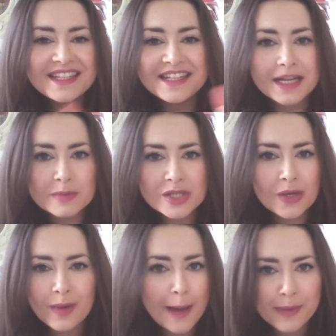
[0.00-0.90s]
and I'm
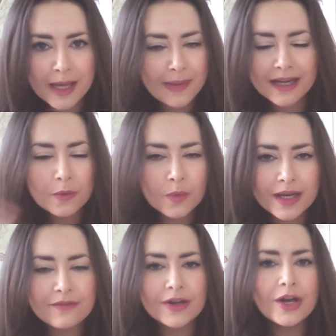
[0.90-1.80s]
so happy about it,
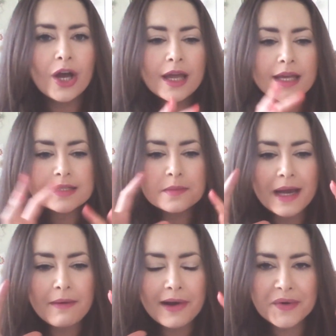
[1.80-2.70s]
whatever. It's
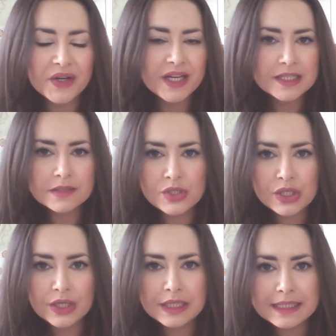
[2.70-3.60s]
about our creative
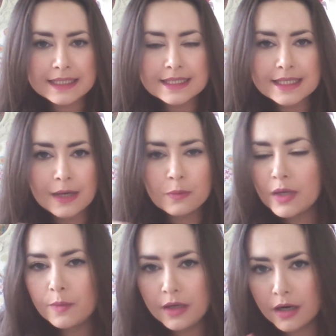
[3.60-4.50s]
journeys and
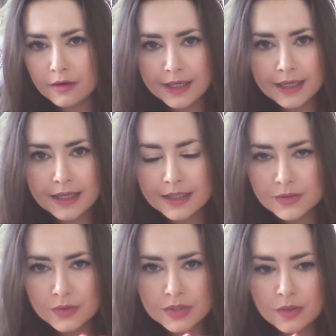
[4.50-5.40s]
where we are in it, and
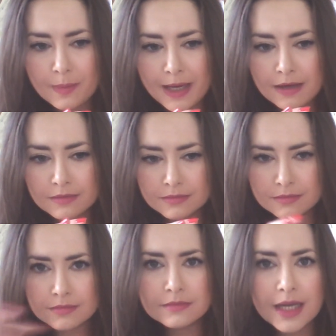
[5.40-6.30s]
it's also about
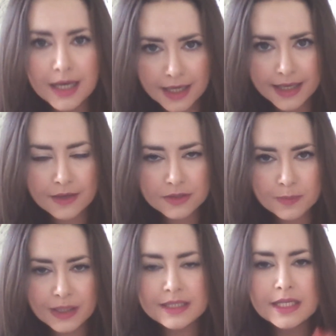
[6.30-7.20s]

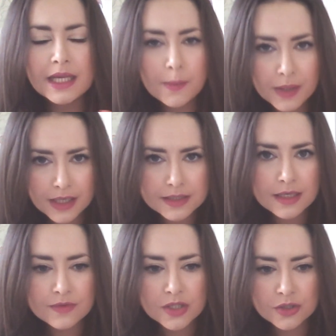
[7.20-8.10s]
accountability, keeping
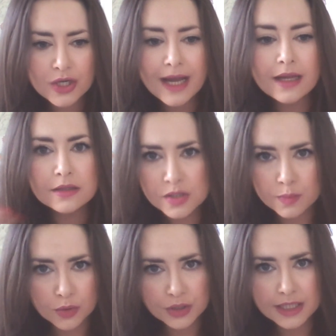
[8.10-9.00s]
ourselves on track and
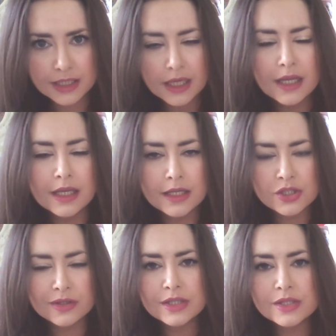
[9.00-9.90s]
supporting
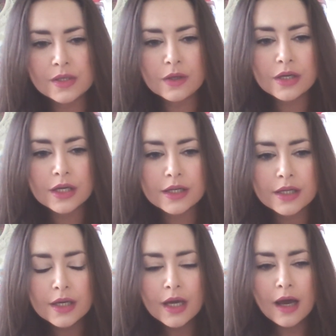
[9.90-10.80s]
each other. So you can
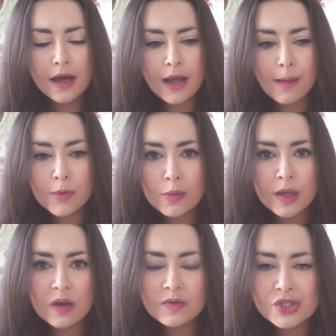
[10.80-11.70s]
come
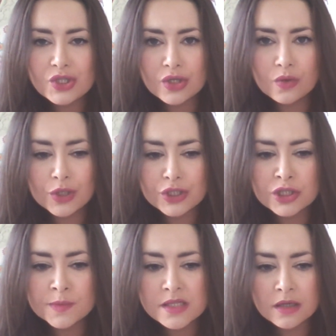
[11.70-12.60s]
over to
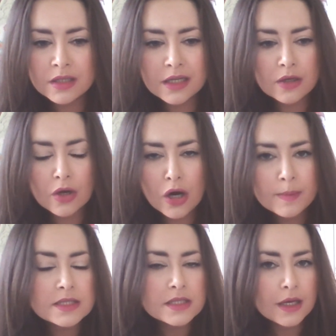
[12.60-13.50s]

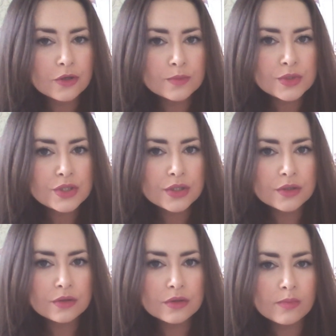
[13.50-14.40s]
journalworkshops.ning.com and sign up
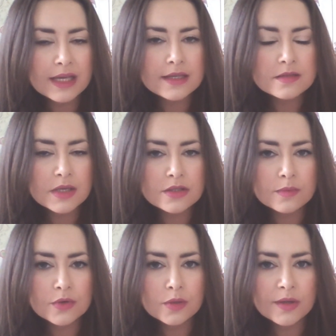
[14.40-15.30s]
to the Makers
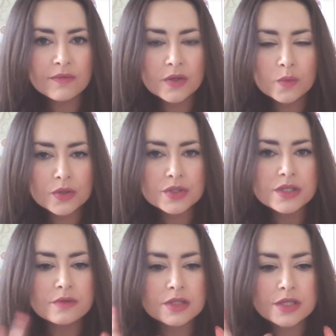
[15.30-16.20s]
Meetup group if you want
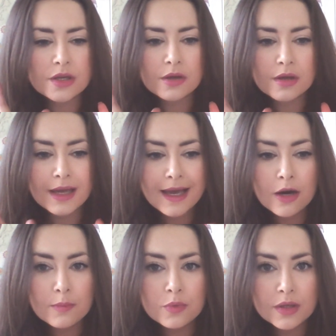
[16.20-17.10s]
to
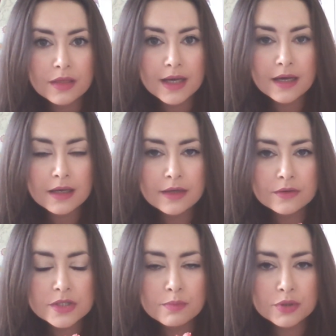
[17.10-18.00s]
help with that. I
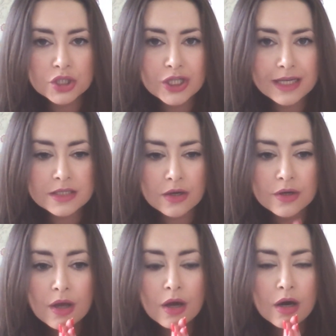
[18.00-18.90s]
also put the chat
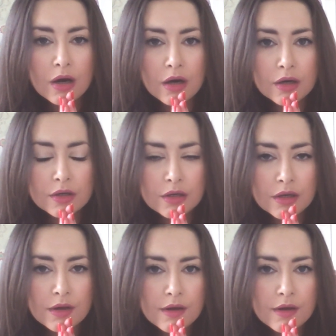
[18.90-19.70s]
on